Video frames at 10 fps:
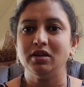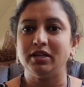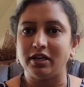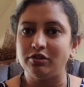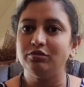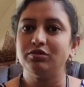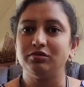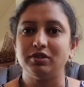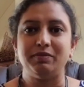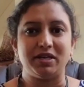take you
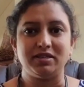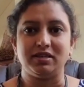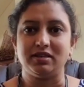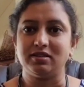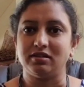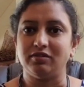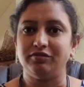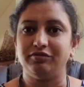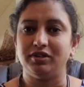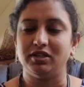through the basics of
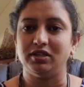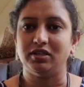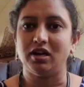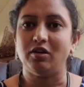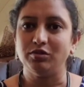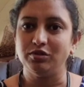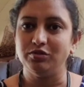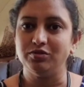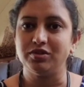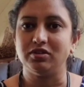how to
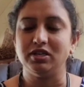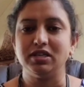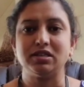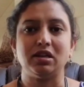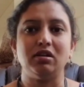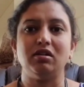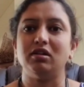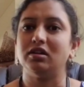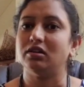use your DSLR,